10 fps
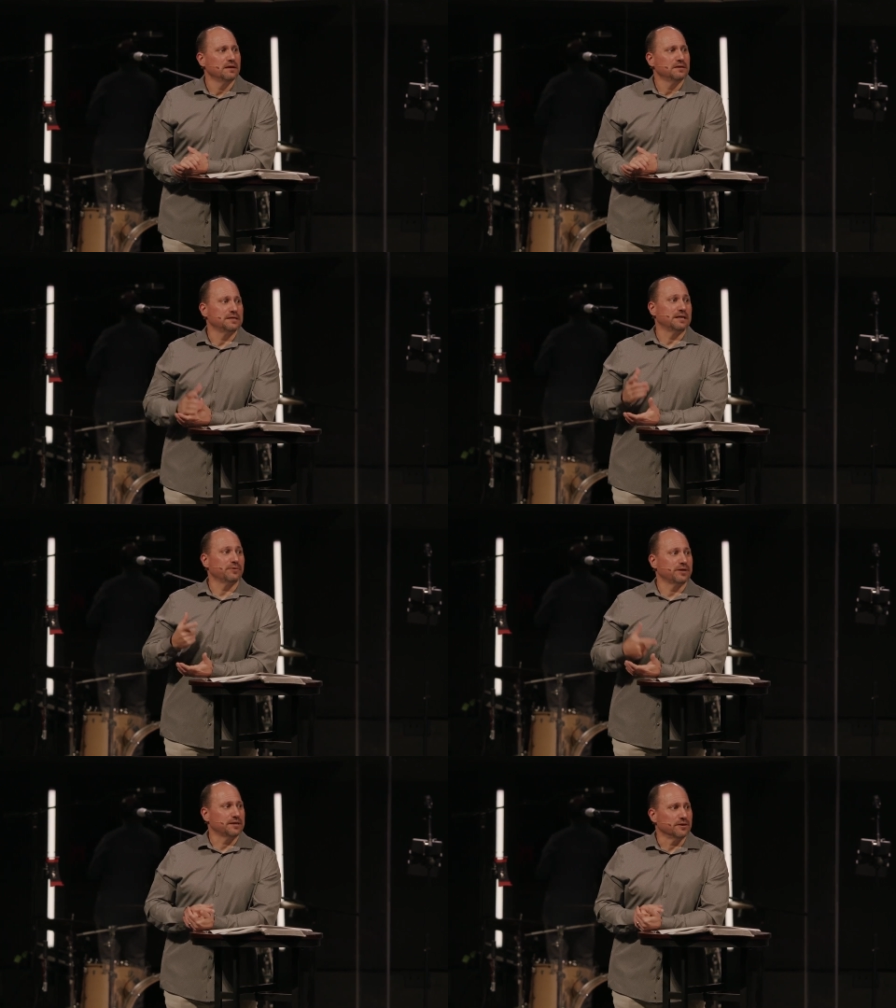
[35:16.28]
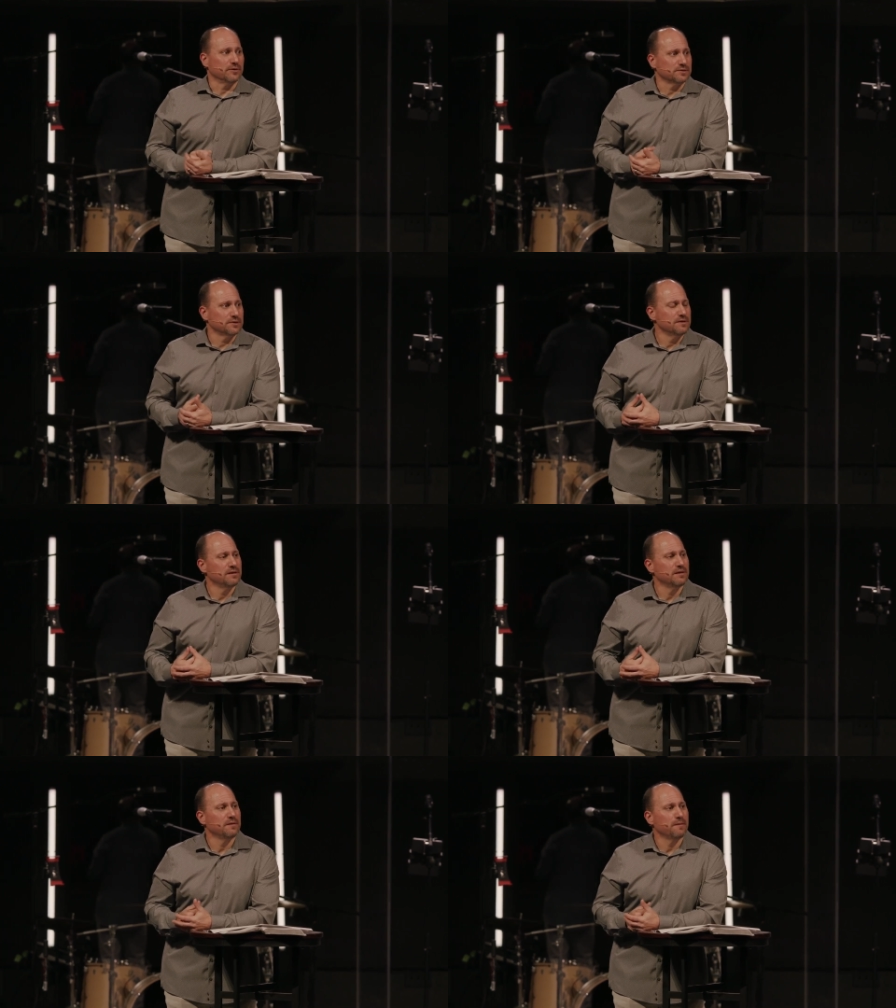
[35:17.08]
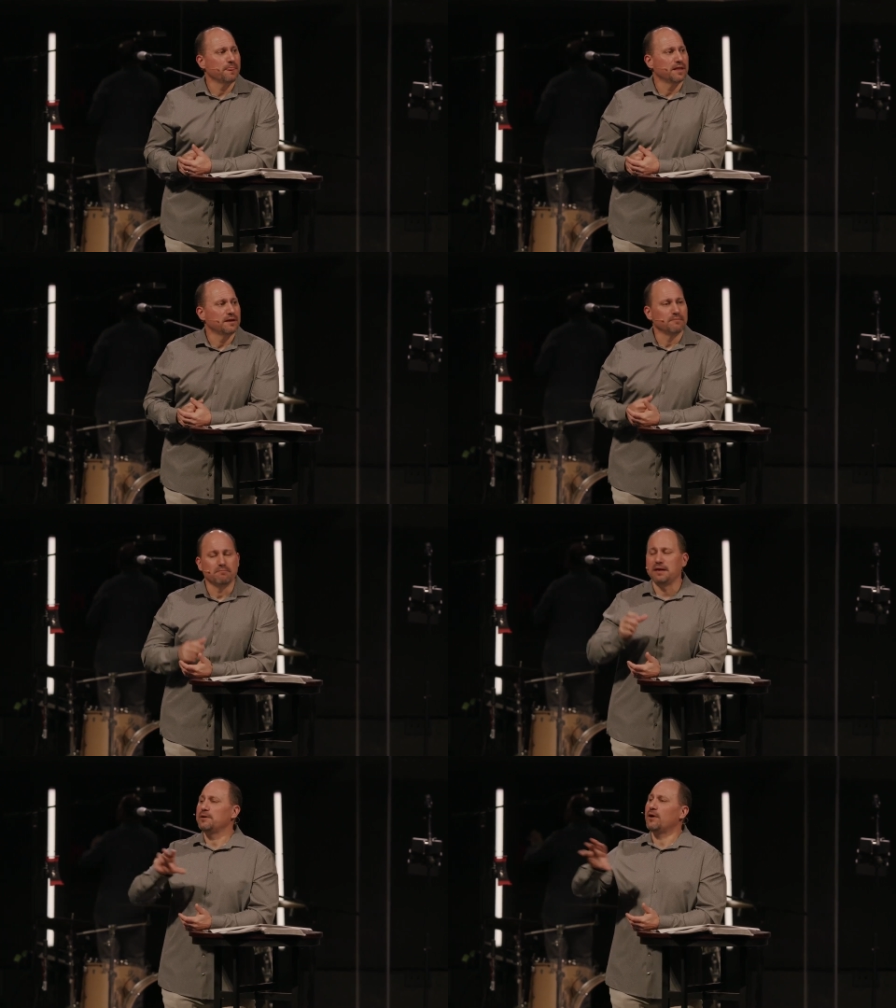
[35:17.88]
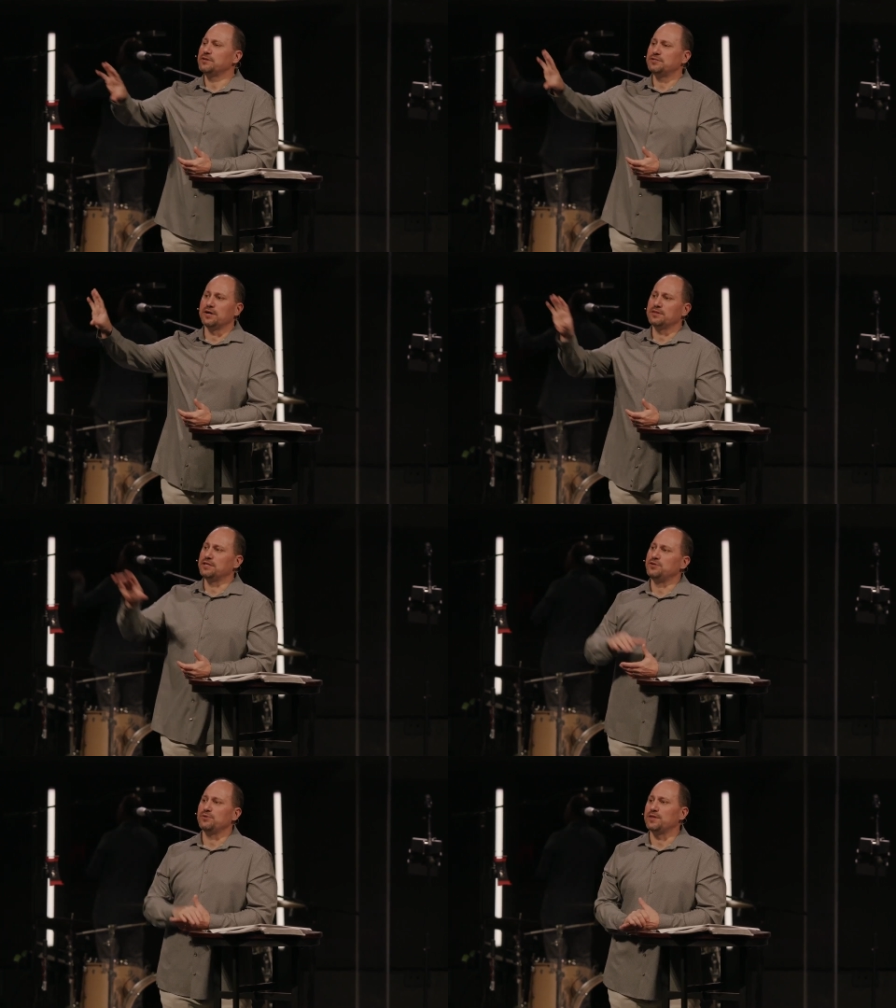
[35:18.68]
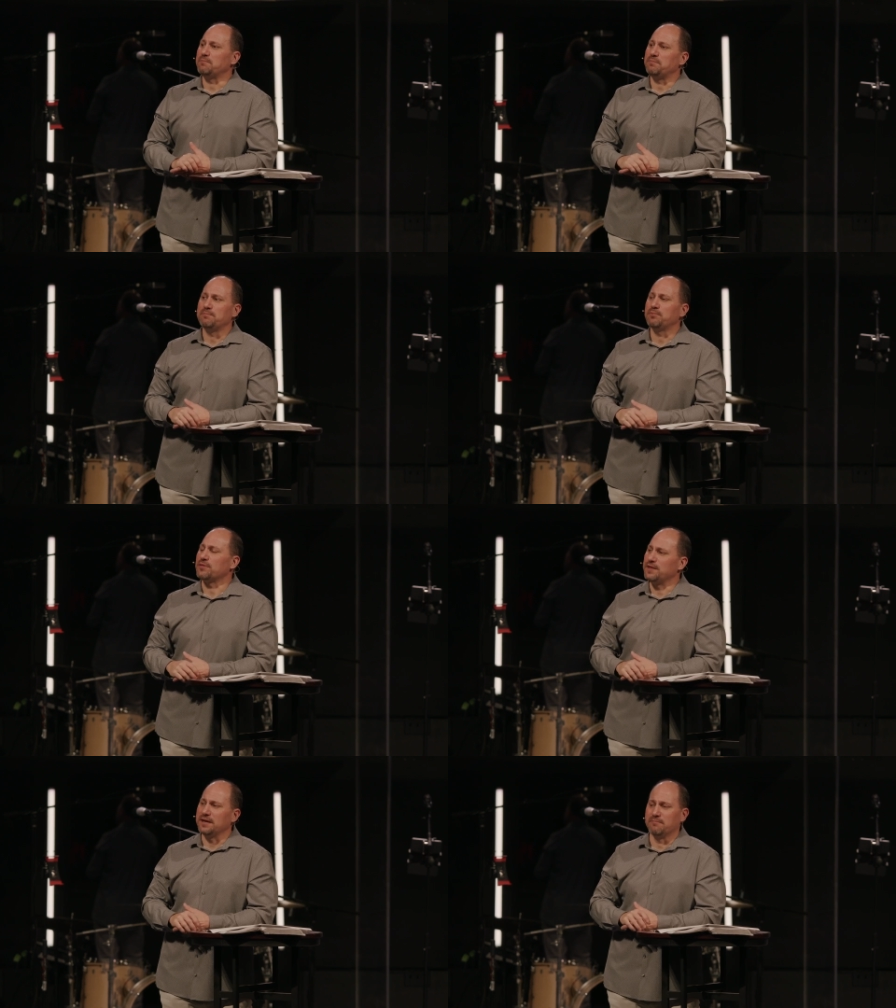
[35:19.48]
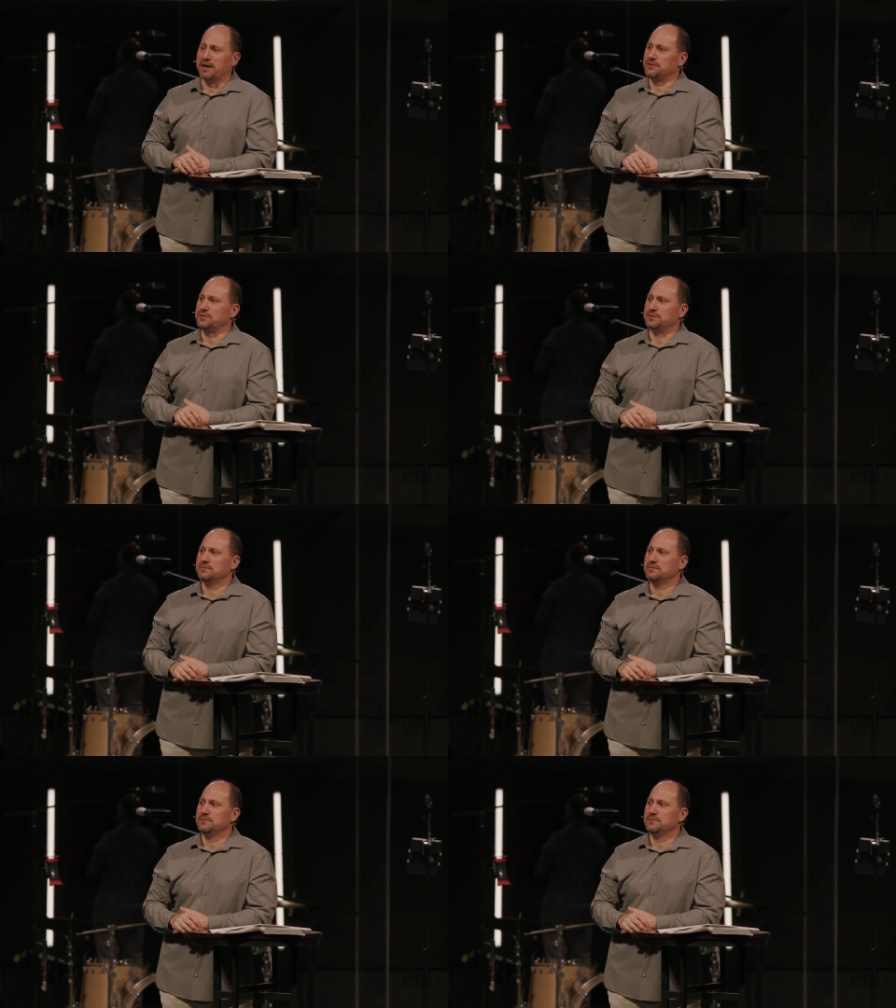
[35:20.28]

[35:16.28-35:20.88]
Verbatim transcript: to get rid of guilt, maybe all the junk that you think people think about you,